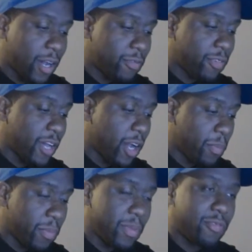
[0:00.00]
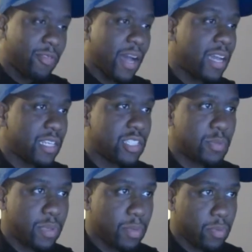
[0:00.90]
helping me find these
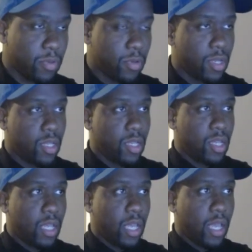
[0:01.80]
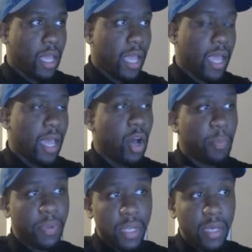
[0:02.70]
people and
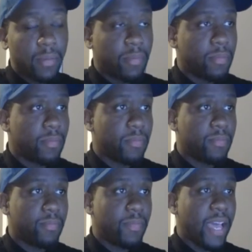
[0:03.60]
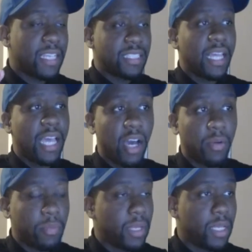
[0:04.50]
helping them as they help
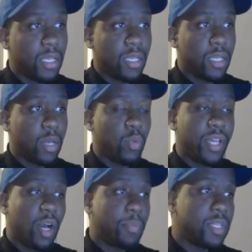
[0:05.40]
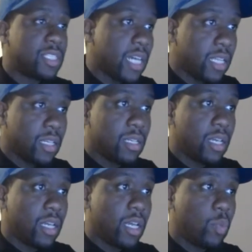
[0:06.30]
me, and we help each other
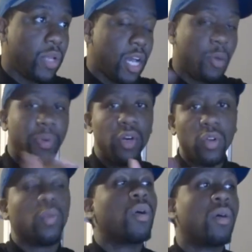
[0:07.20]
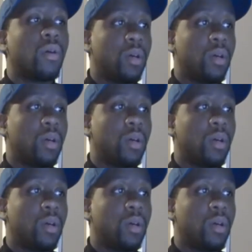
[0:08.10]
and we help heal the world.